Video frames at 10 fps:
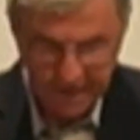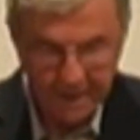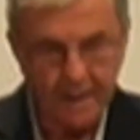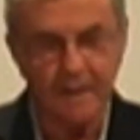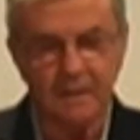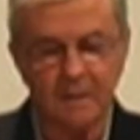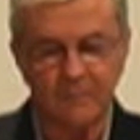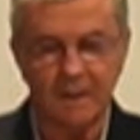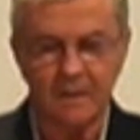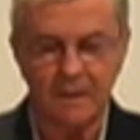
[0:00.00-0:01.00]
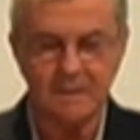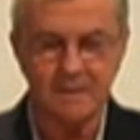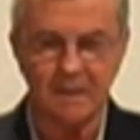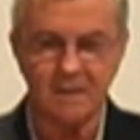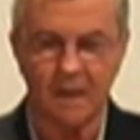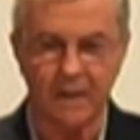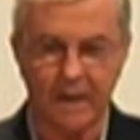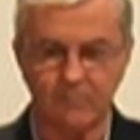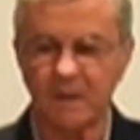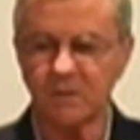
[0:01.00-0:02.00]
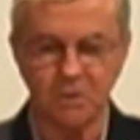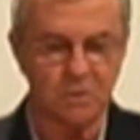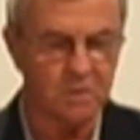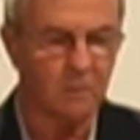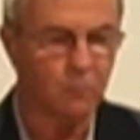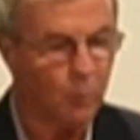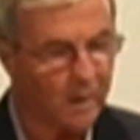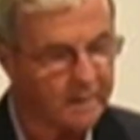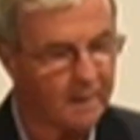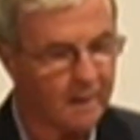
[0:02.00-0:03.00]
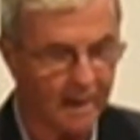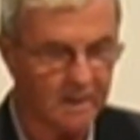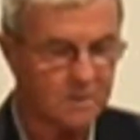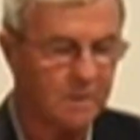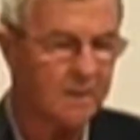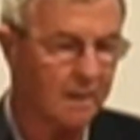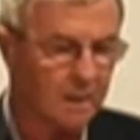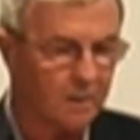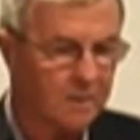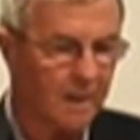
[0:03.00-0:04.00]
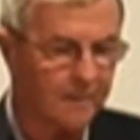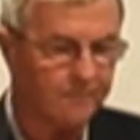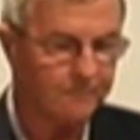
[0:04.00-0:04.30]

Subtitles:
And to me, these things are like messengers of what I should be taking a look at.